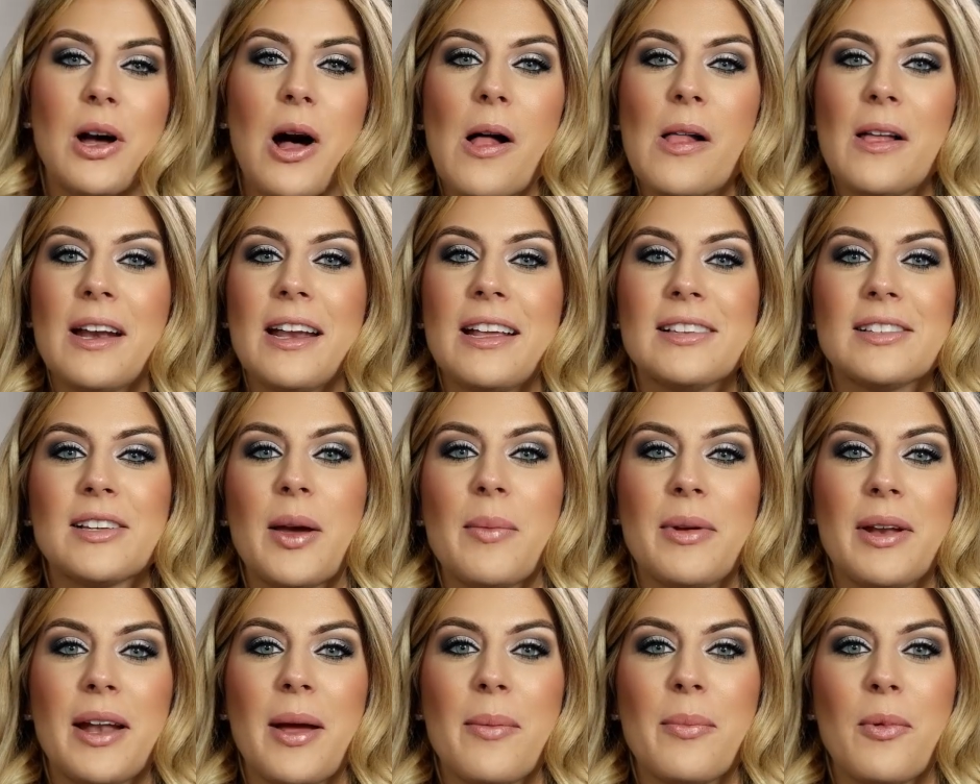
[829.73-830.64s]
holidays
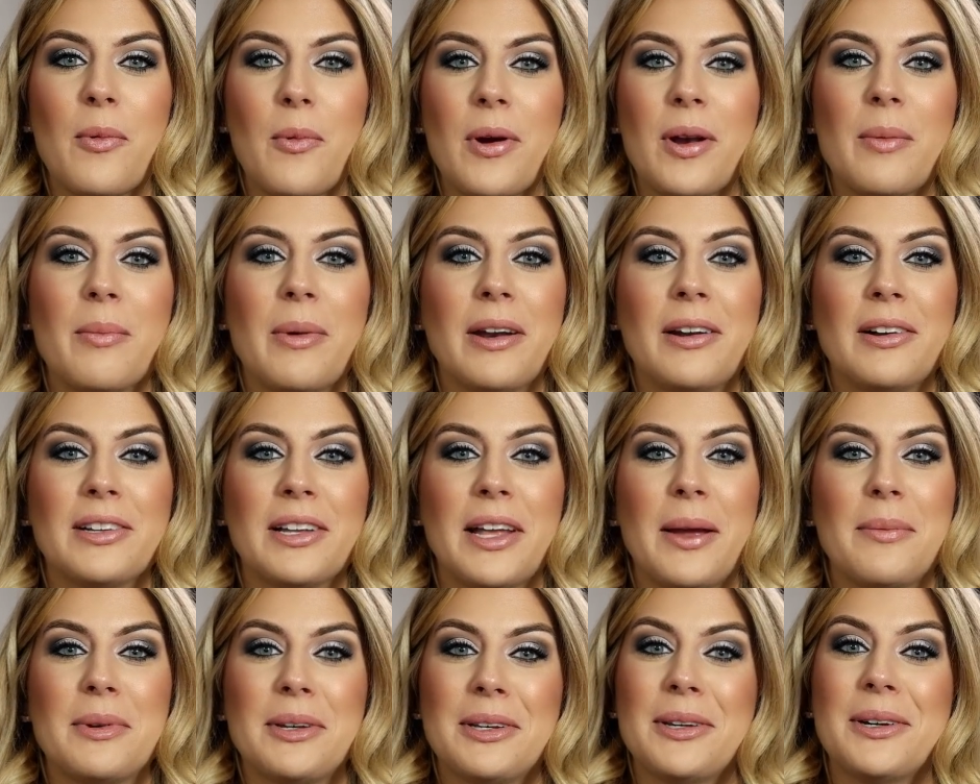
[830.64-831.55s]
coming up, what a better
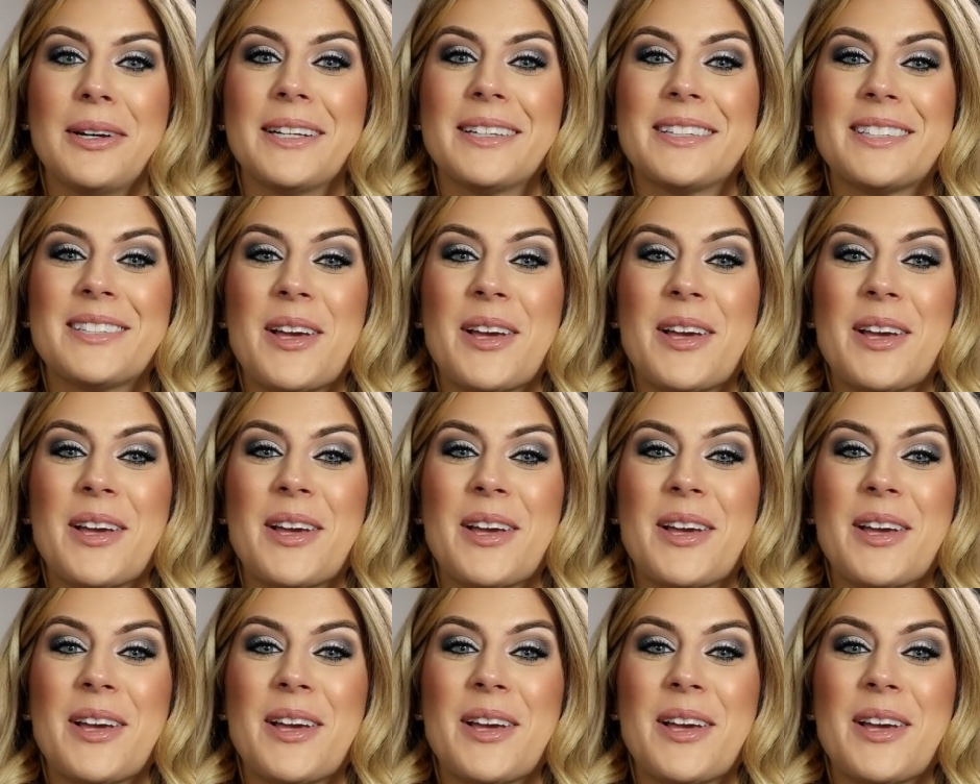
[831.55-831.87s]
time to do it.